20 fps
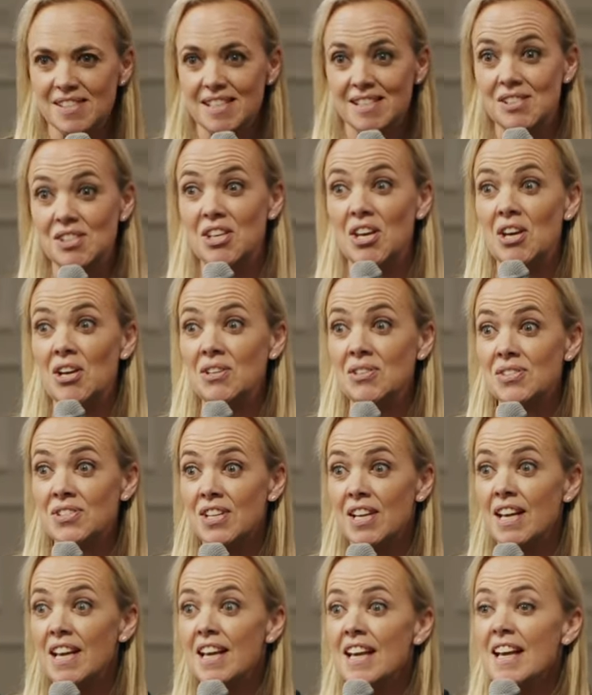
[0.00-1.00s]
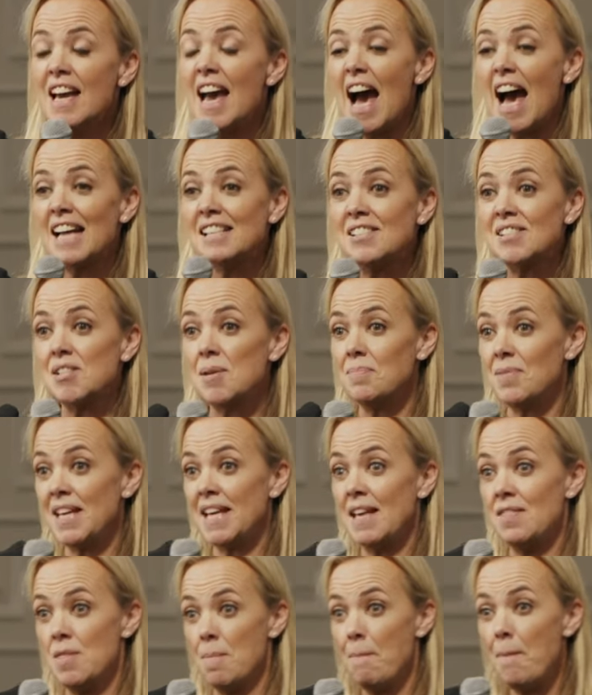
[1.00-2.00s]
is used as something
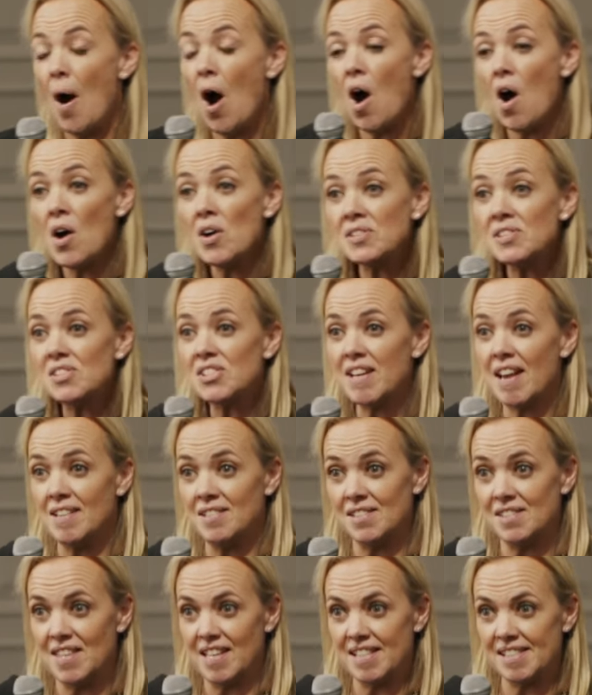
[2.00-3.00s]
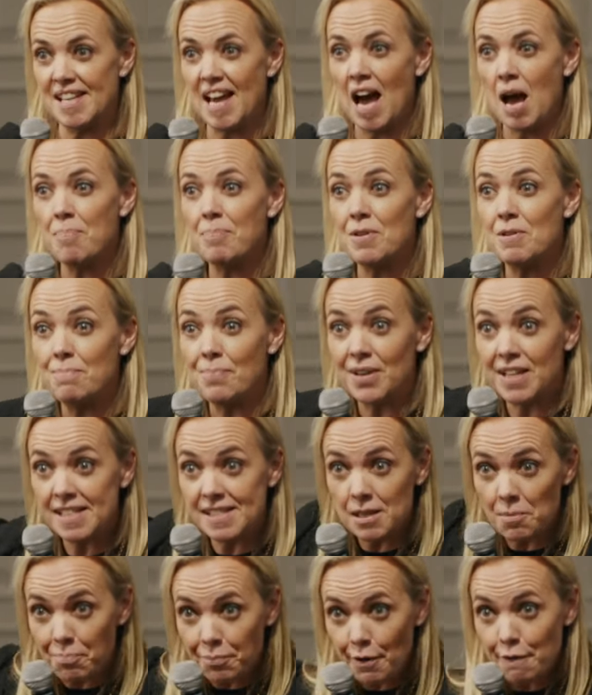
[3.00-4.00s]
in the past tense that has happened, but
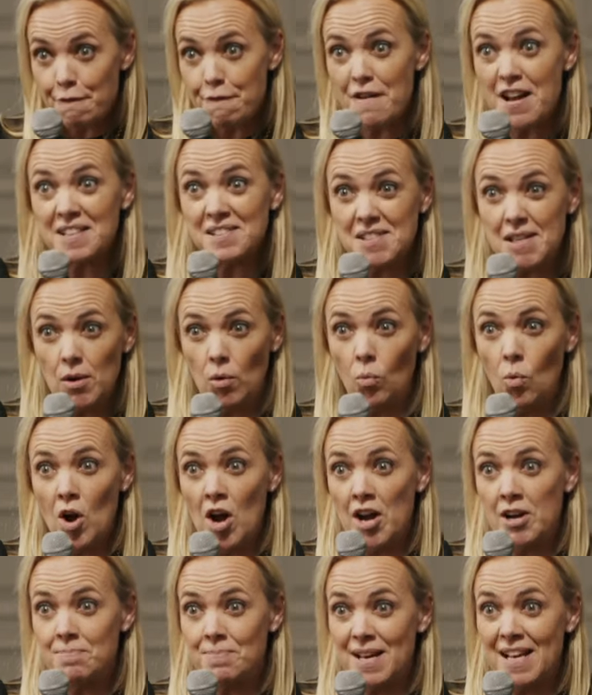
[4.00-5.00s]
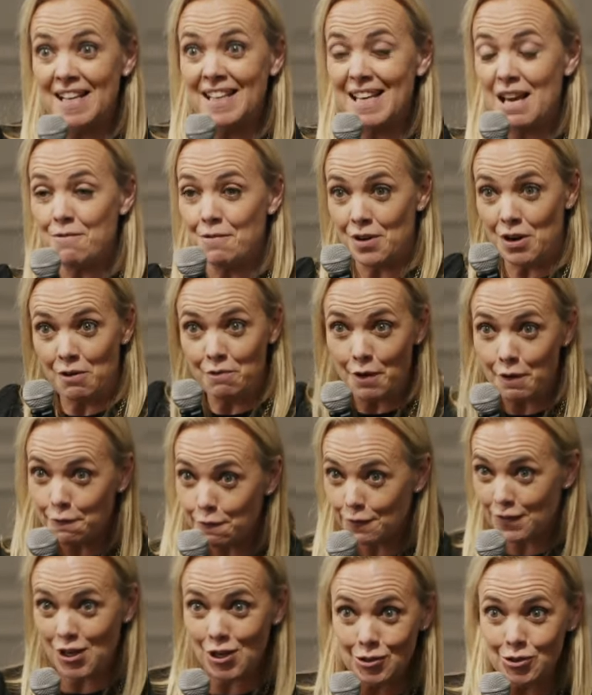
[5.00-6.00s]
it's a prophetic word being given of a
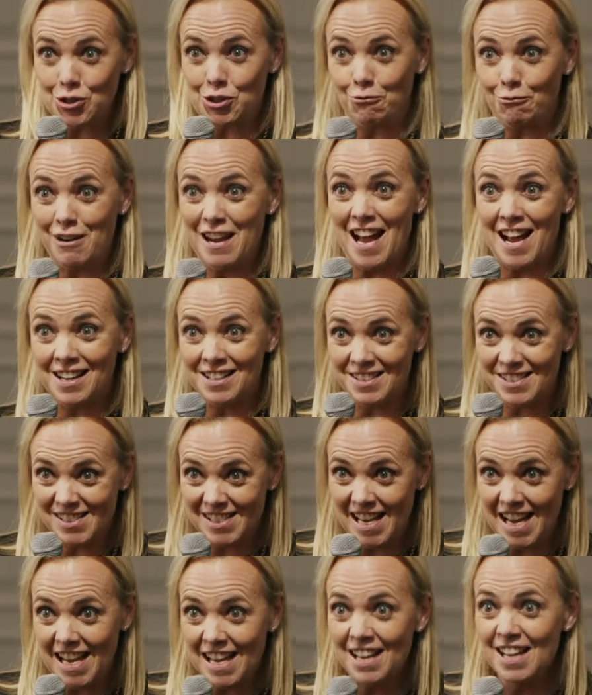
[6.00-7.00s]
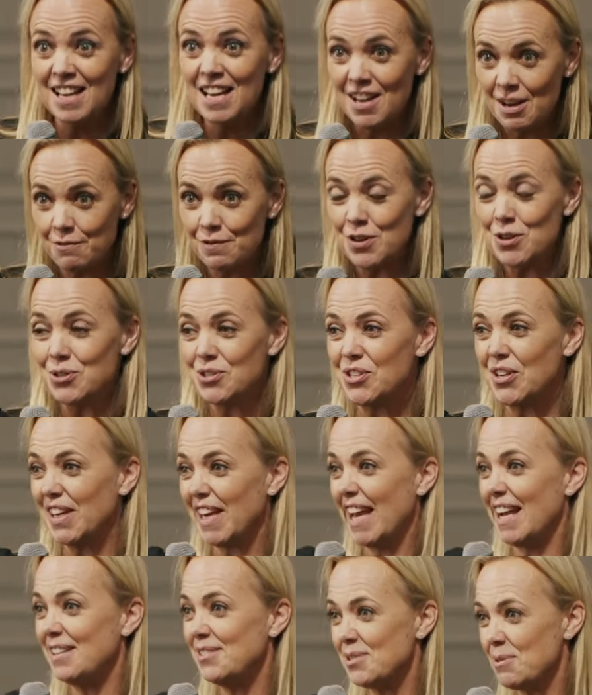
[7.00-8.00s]
future reality, future
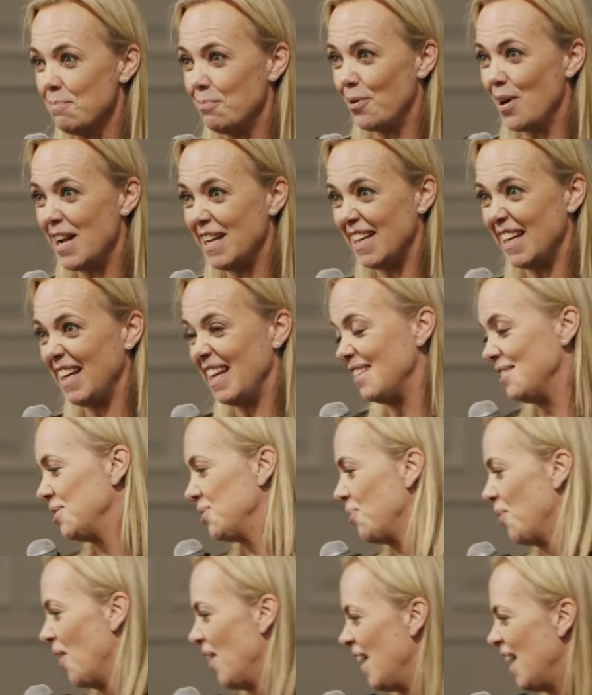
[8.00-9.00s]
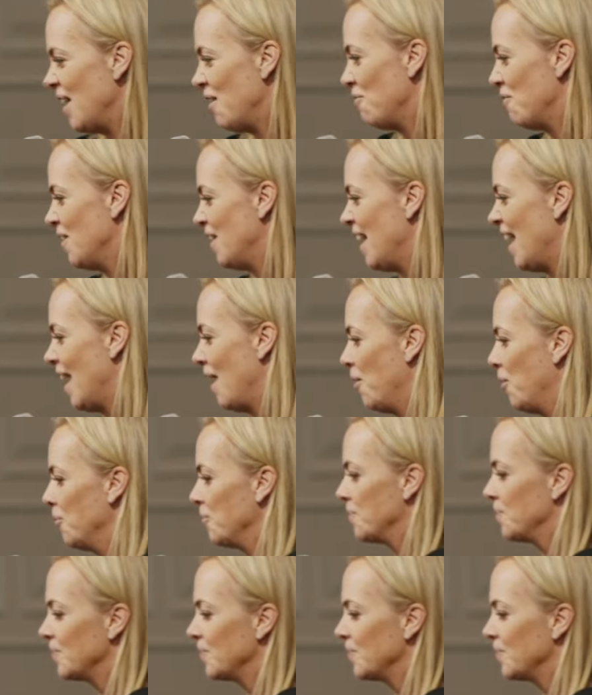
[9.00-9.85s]
kingdom breaking into our here and now.